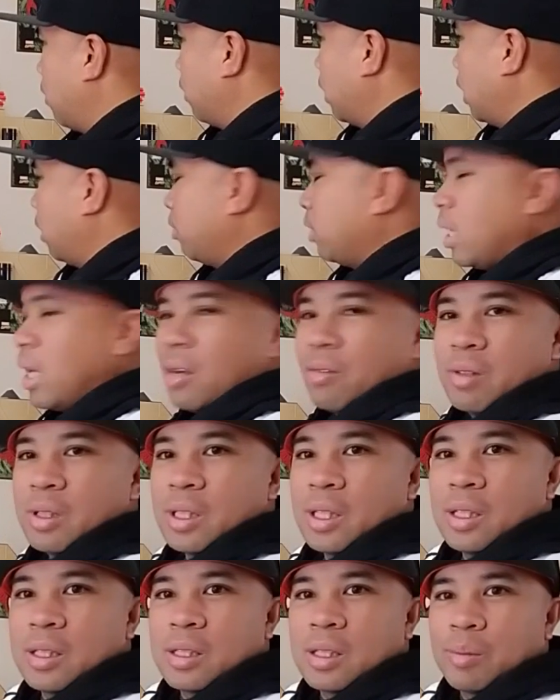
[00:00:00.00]
loved
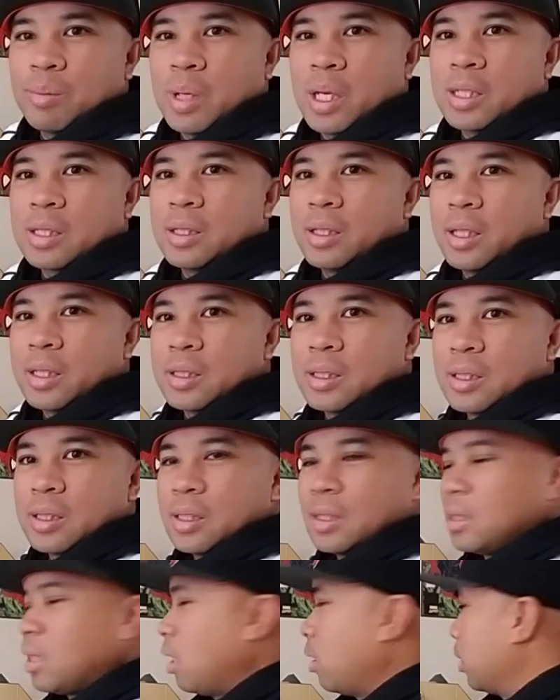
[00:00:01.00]
having this in my collections.
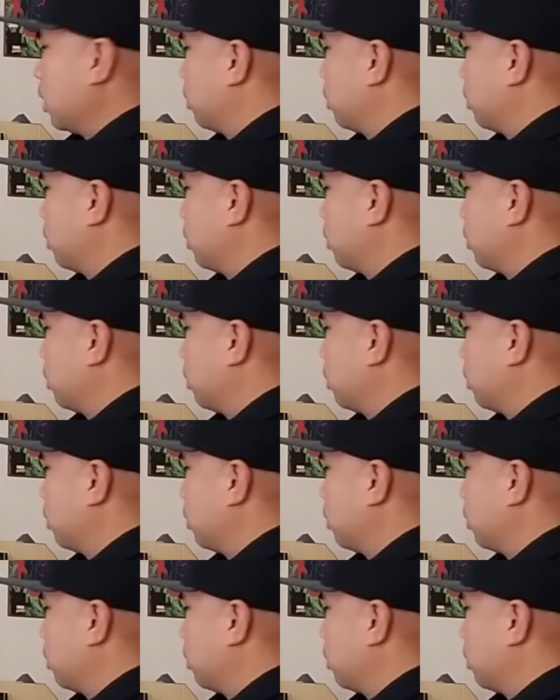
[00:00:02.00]
It's always